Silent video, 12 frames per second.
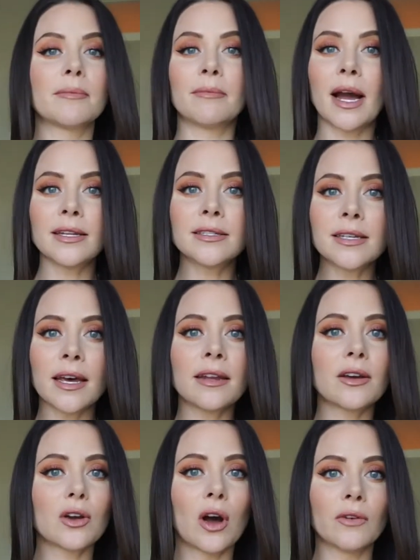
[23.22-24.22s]

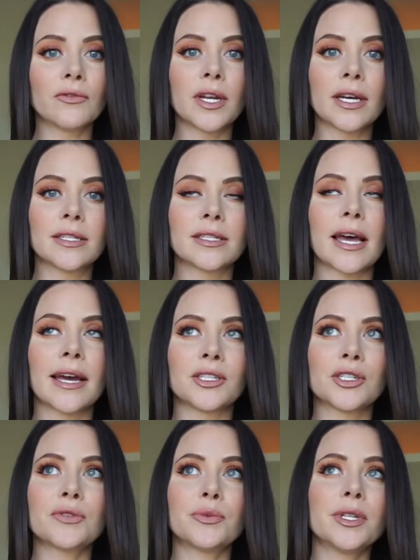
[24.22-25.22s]
mindset, confidence, and
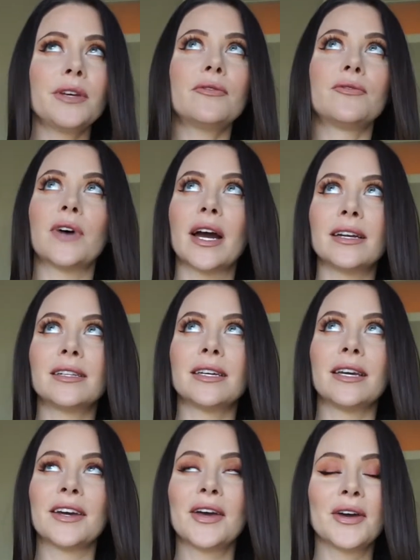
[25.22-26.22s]
just really
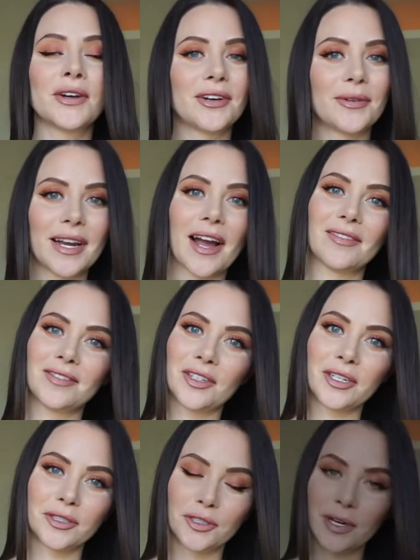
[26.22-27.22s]
finally going after
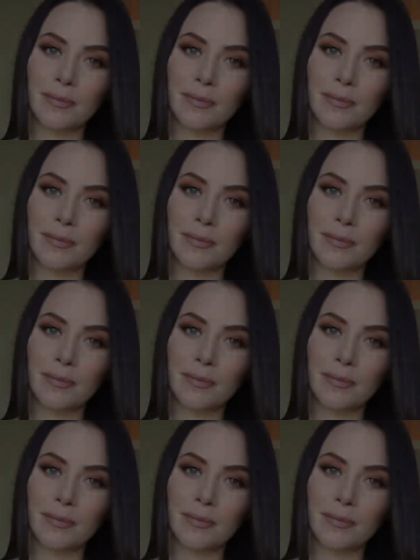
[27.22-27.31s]
your dream